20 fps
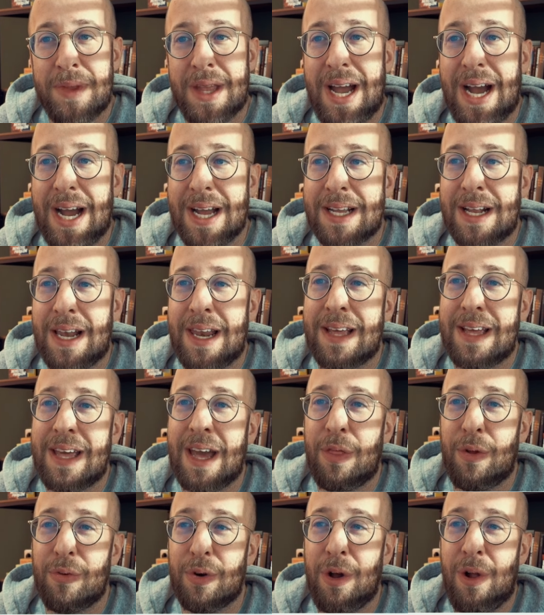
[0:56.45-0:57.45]
I click
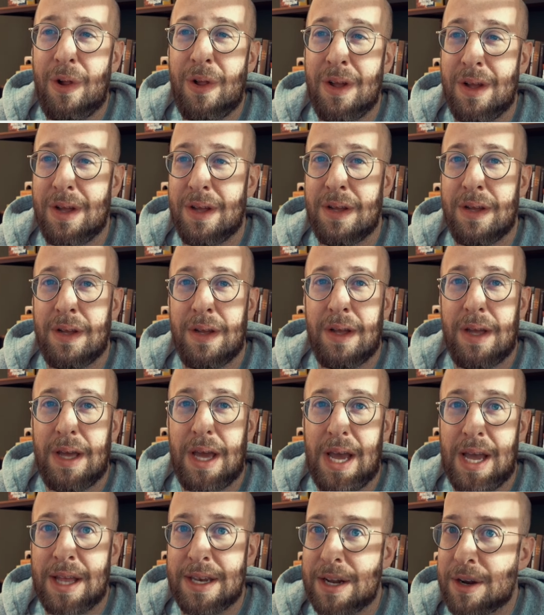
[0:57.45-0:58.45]
gather all,
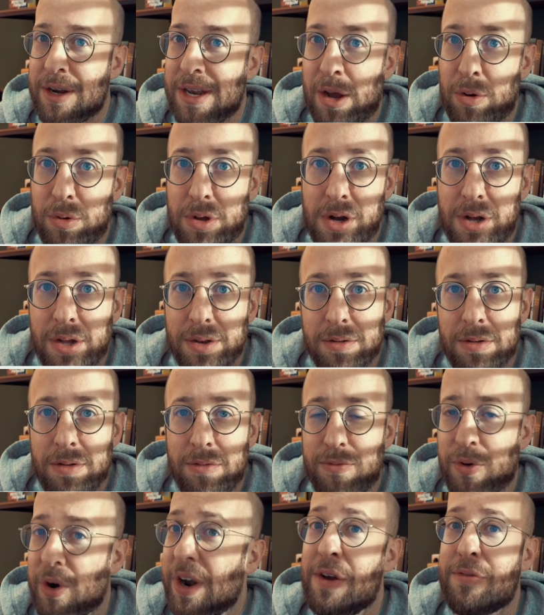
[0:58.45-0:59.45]
and they're now gone.
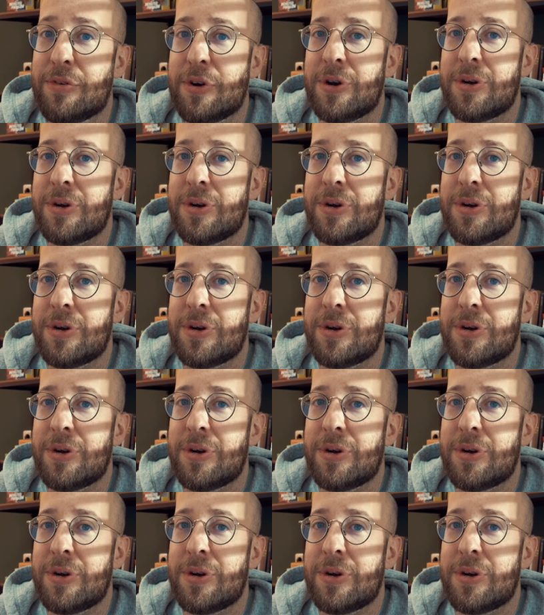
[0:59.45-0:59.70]
Forever!